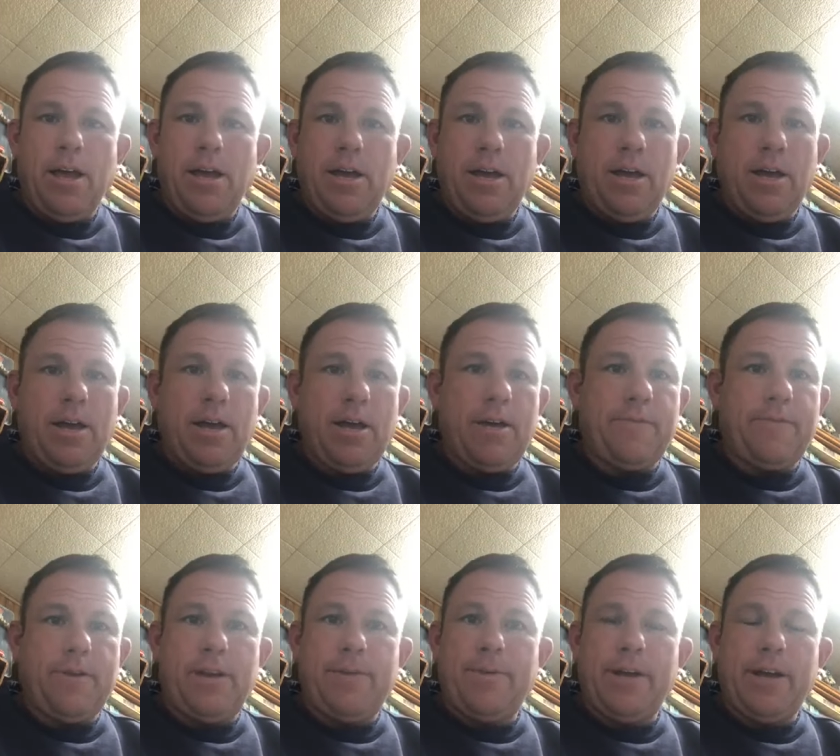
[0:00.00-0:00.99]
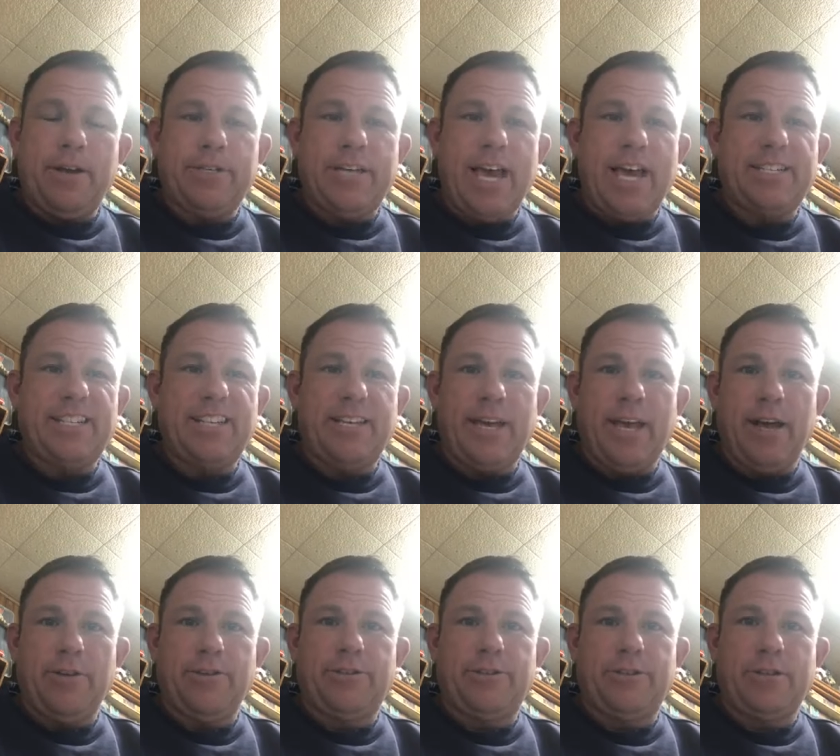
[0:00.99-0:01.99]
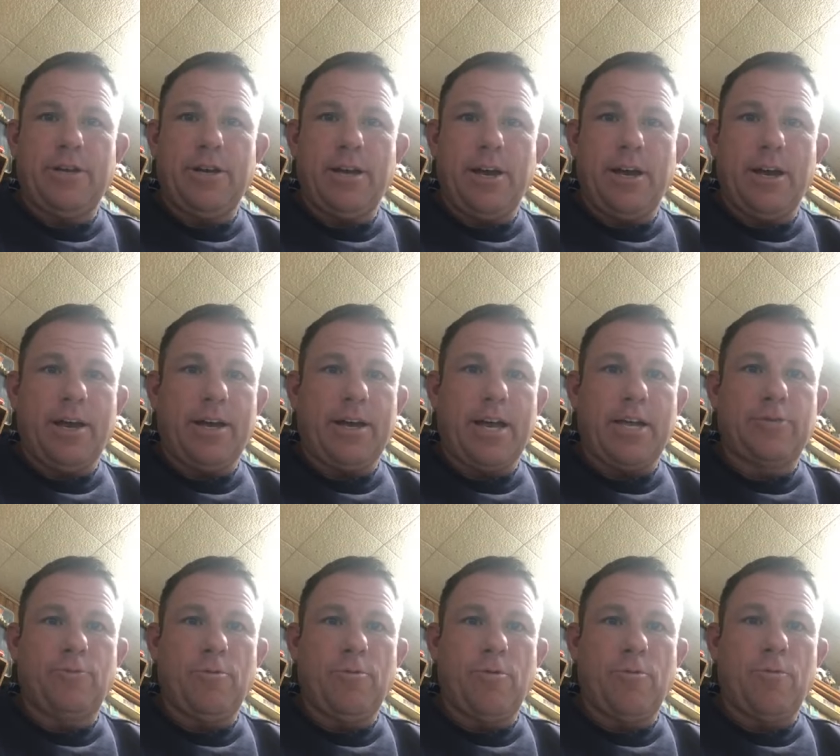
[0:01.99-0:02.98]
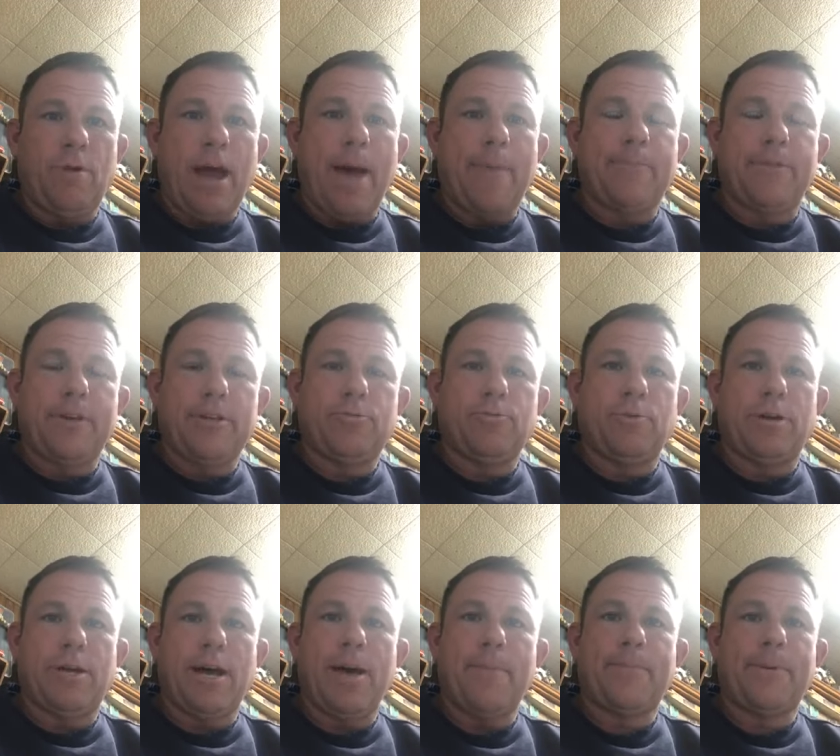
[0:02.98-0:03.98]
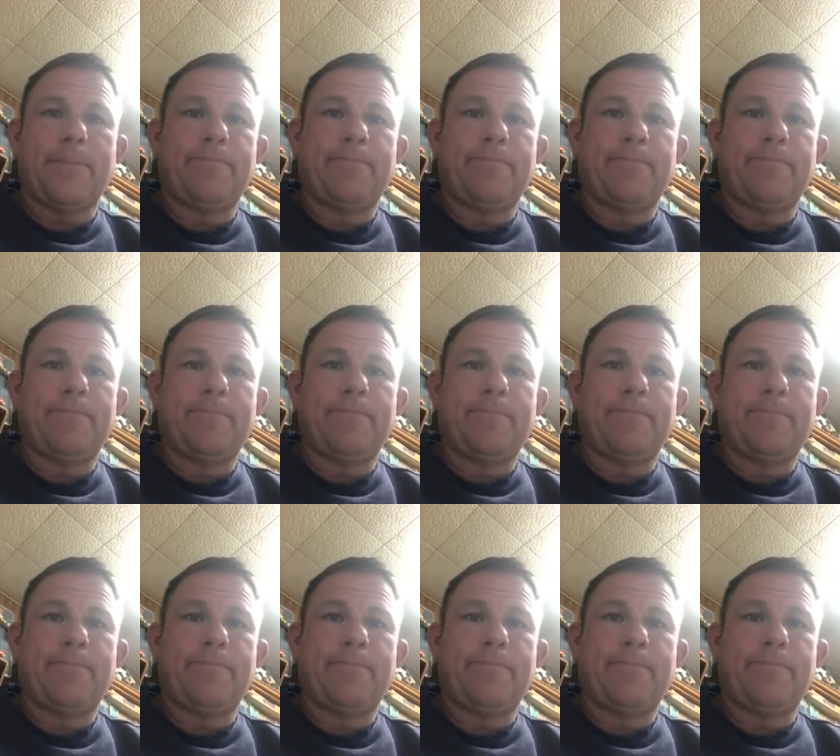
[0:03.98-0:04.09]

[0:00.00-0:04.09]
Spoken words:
if anybody else has anything else, I guess we will wrap this one up.